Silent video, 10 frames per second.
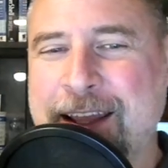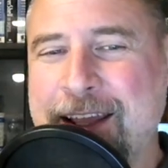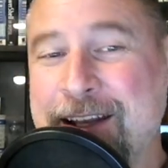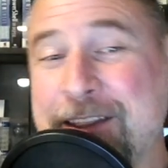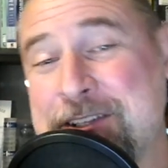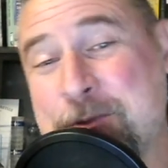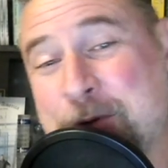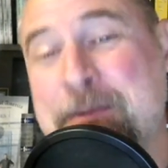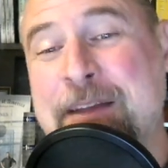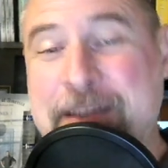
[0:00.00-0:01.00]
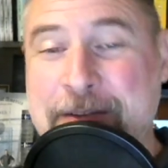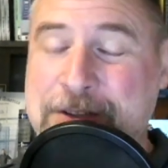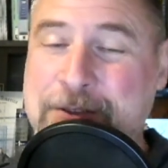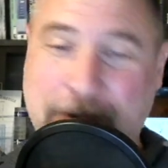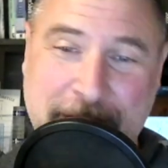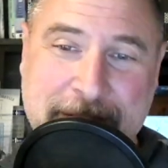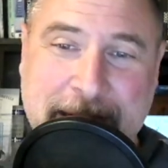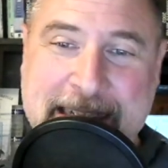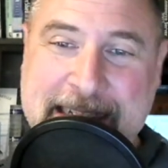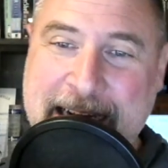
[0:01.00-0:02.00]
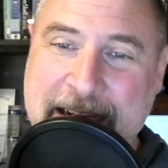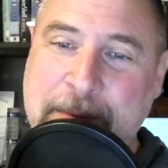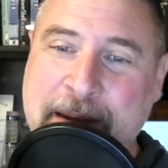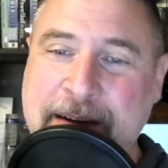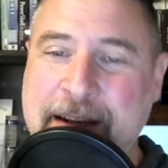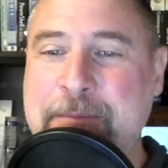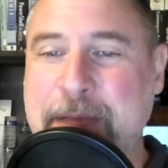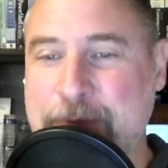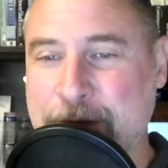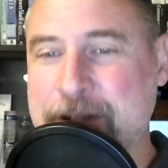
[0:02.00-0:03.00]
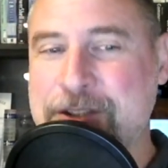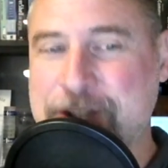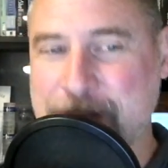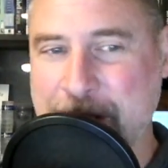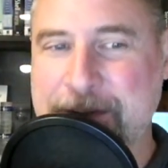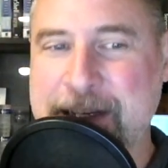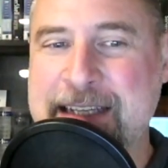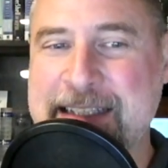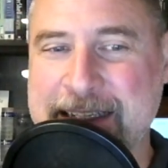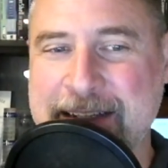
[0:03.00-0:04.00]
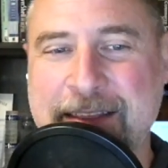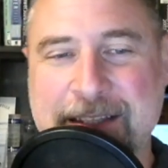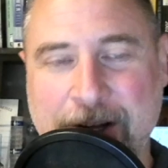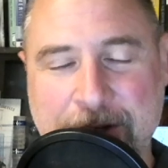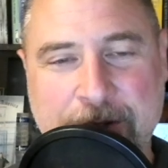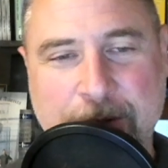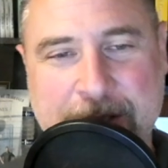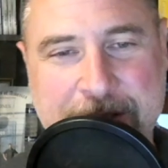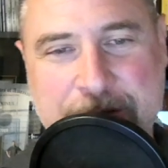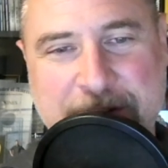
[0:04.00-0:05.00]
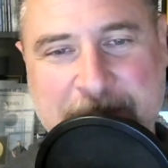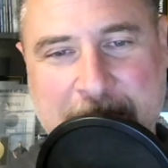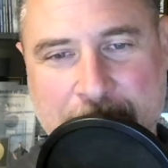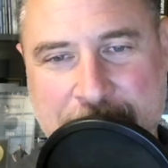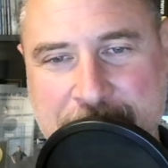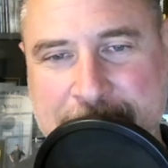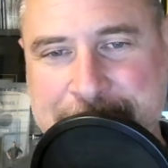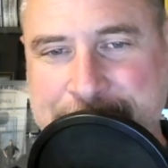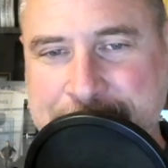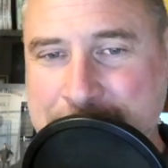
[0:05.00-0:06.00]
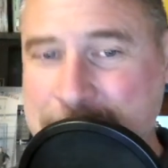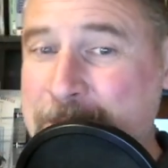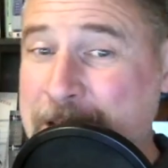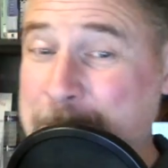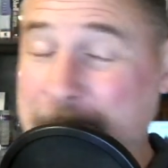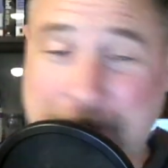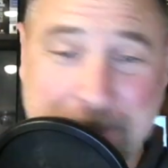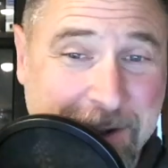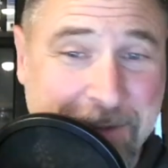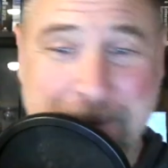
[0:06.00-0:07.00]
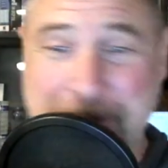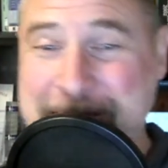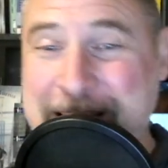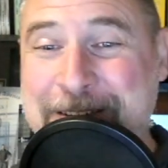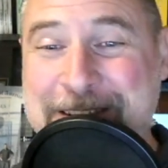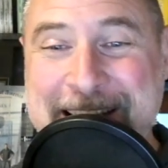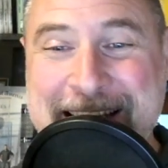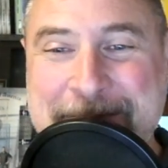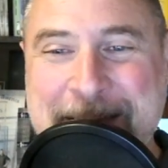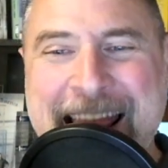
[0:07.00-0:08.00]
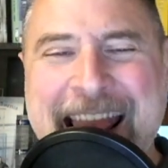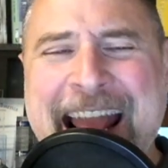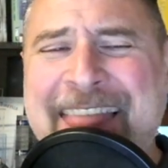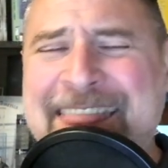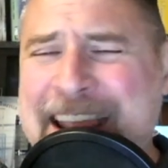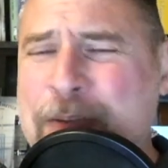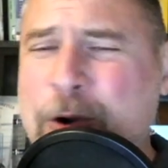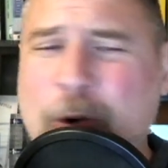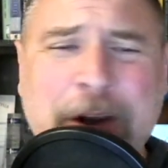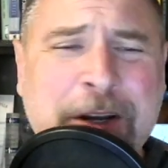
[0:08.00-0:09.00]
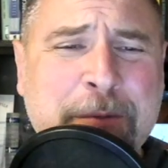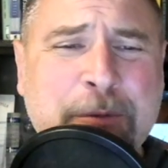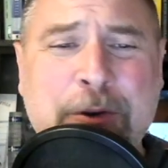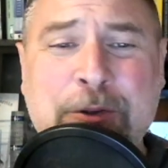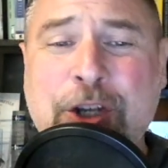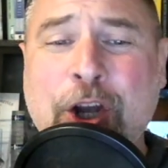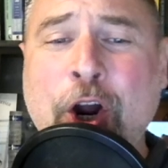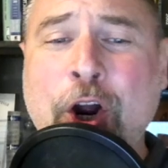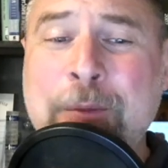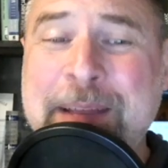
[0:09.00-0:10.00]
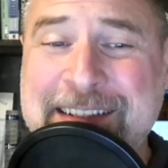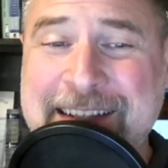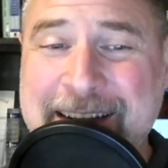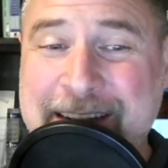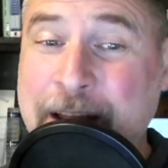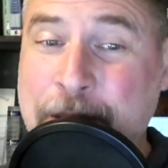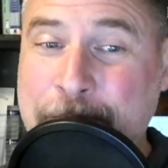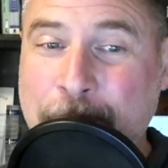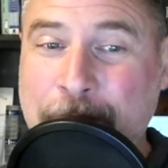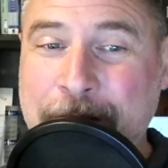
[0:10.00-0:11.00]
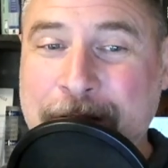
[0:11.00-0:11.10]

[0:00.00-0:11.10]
Now, this is one of my favorite stories, and it's documented in my book, Shell of an Idea The Untold History of PowerShell. Microsoft put together a team and they were going to produce Kermit, not the frog,